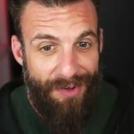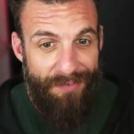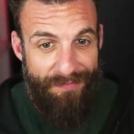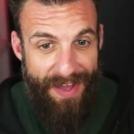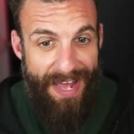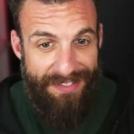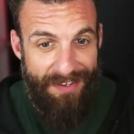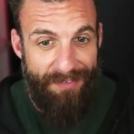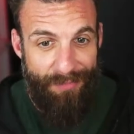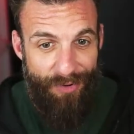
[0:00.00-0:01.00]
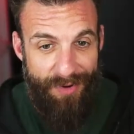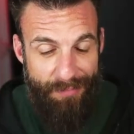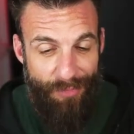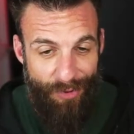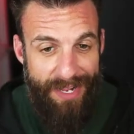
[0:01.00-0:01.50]
vets of Mar-
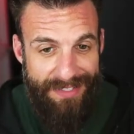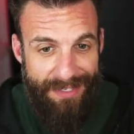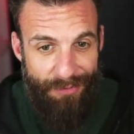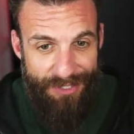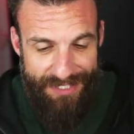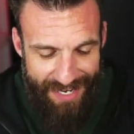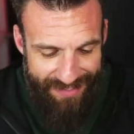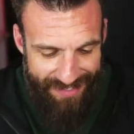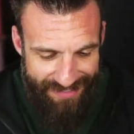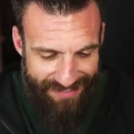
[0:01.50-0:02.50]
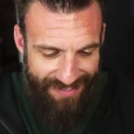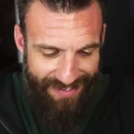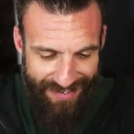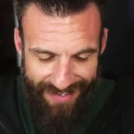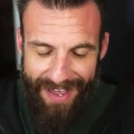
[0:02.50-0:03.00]
and Marines that were saying this.
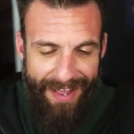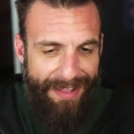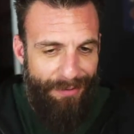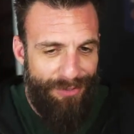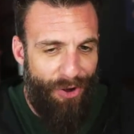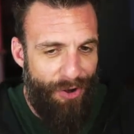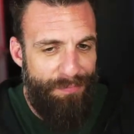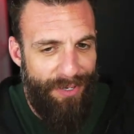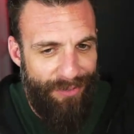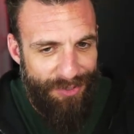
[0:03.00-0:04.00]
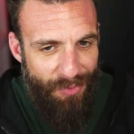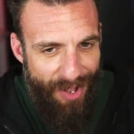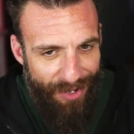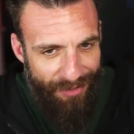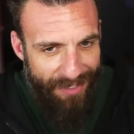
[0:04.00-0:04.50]
Yeah, that, that was a hard pill to
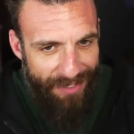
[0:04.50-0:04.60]
swallow. It,